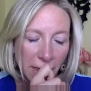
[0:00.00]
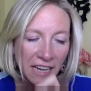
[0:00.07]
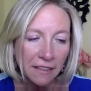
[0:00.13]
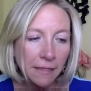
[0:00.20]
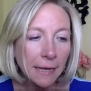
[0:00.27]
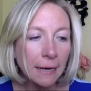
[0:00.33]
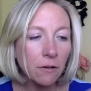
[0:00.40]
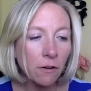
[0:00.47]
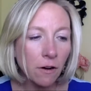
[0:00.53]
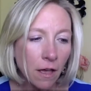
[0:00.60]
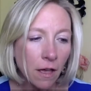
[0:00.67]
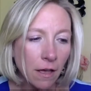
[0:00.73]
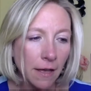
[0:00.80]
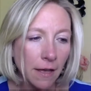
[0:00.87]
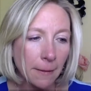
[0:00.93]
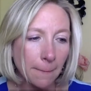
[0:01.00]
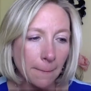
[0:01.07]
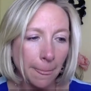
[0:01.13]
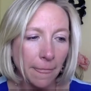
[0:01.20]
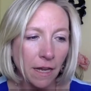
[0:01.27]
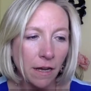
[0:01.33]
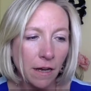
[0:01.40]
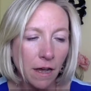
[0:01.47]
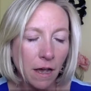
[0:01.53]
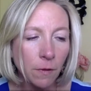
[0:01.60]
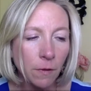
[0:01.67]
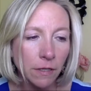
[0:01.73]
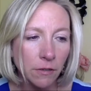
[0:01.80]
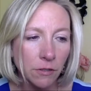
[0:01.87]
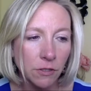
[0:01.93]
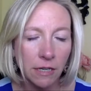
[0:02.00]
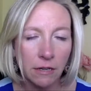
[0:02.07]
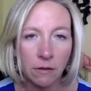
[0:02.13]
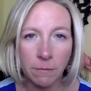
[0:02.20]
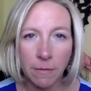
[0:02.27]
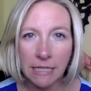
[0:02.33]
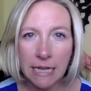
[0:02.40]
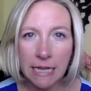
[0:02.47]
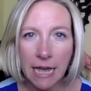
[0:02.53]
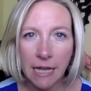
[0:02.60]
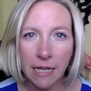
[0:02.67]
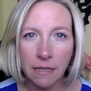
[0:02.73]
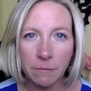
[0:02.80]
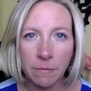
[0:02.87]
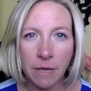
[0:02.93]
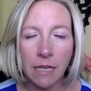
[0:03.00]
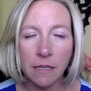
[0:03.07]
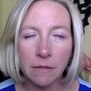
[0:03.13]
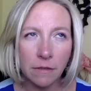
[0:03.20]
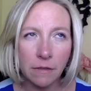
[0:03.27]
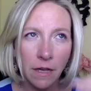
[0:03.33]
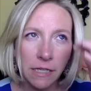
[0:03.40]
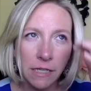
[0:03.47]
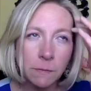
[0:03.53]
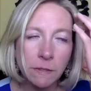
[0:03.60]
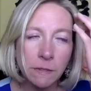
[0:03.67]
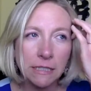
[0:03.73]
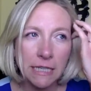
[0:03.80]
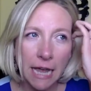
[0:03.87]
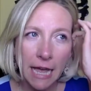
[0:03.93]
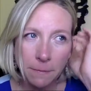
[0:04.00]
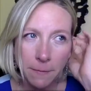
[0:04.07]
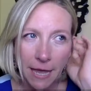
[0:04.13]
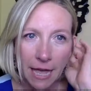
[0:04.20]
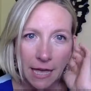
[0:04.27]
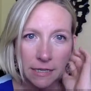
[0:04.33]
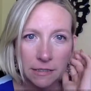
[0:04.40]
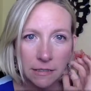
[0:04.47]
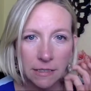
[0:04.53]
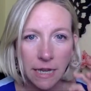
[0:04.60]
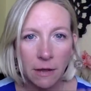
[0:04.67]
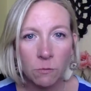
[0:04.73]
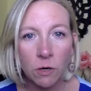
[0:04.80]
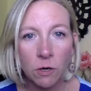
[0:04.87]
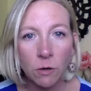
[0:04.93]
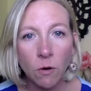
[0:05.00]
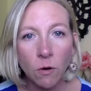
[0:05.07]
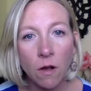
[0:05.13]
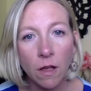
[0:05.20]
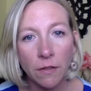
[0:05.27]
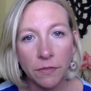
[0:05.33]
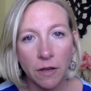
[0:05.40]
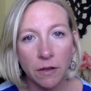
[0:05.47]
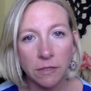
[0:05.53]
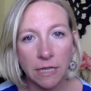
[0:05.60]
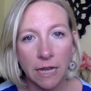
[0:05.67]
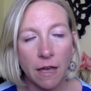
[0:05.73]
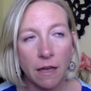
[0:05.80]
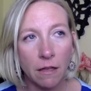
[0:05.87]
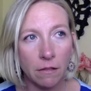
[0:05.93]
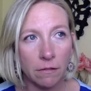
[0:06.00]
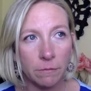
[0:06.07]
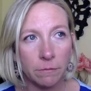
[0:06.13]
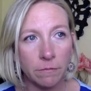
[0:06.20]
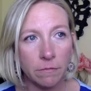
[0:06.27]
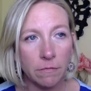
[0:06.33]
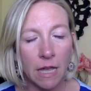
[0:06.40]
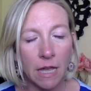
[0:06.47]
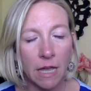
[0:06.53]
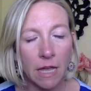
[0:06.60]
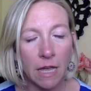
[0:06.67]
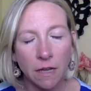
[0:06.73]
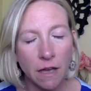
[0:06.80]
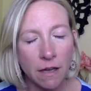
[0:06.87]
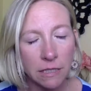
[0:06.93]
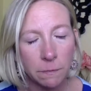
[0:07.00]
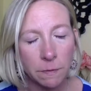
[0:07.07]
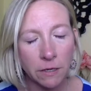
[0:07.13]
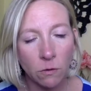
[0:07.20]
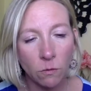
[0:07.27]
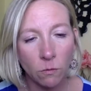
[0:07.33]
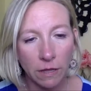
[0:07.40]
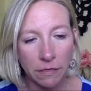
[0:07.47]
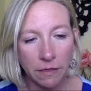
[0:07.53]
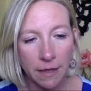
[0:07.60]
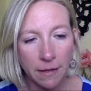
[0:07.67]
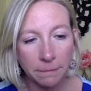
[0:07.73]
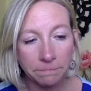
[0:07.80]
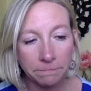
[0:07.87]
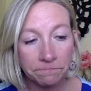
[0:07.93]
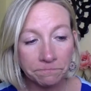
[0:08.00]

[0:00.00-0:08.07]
later on, a couple of years later, my husband's dad passed, and we were all at the hospital with him,